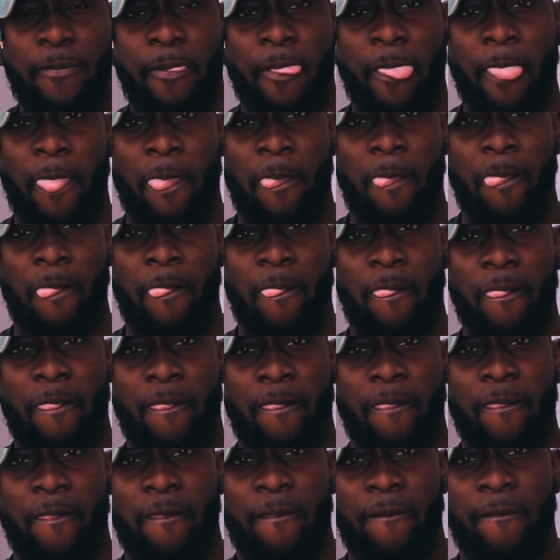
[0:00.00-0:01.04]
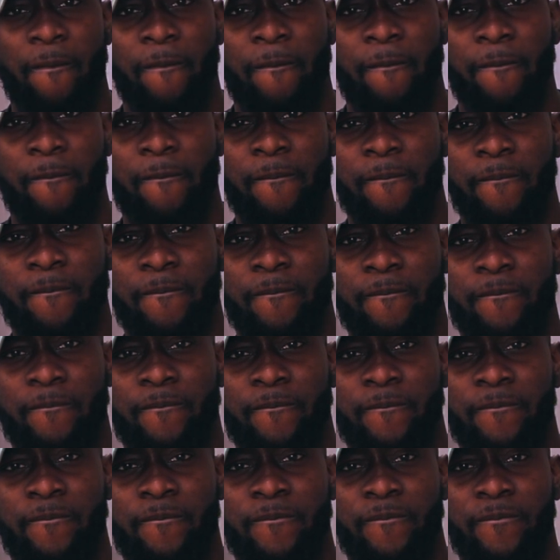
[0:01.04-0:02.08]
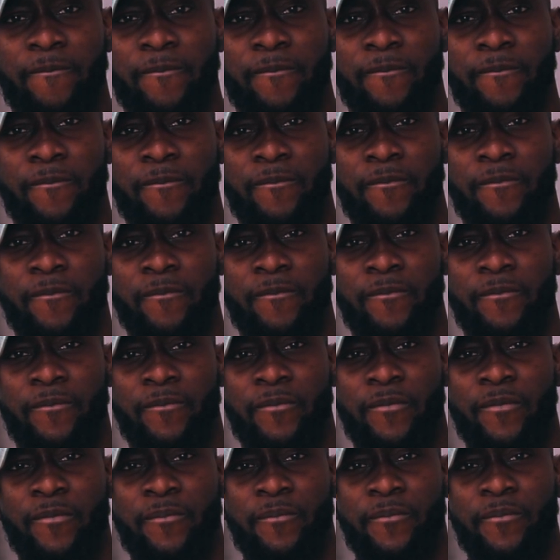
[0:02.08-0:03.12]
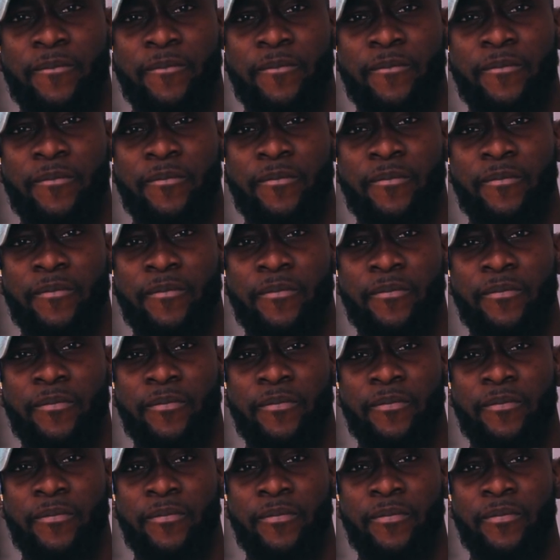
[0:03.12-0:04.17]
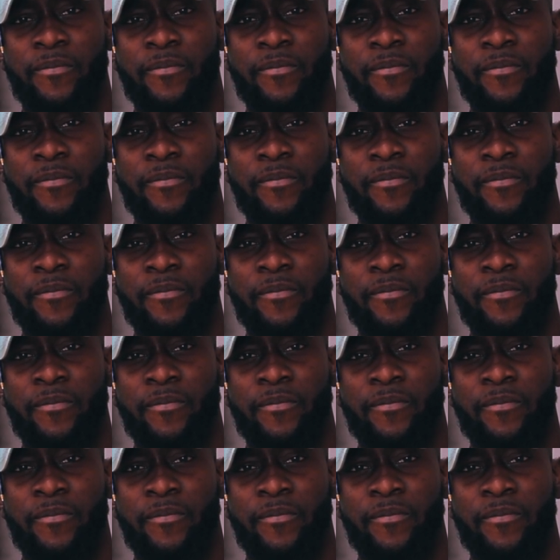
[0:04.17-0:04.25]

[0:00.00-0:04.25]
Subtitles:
Nothing is said.